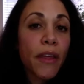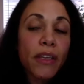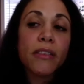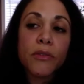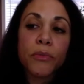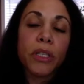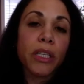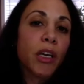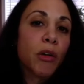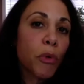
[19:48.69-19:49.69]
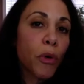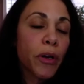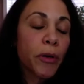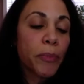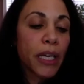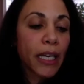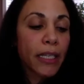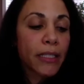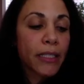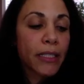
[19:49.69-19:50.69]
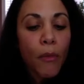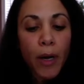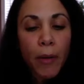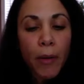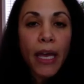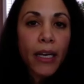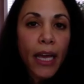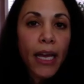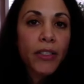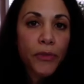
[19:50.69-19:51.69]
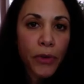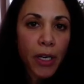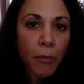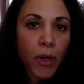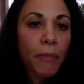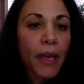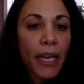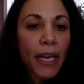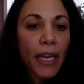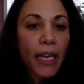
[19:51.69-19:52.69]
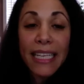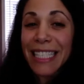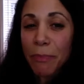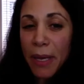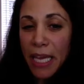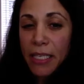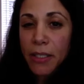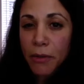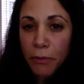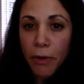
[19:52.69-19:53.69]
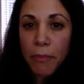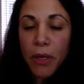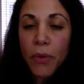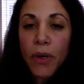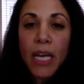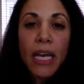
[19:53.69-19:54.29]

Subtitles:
And this is really important because when a man has freedom, when a man has space from you,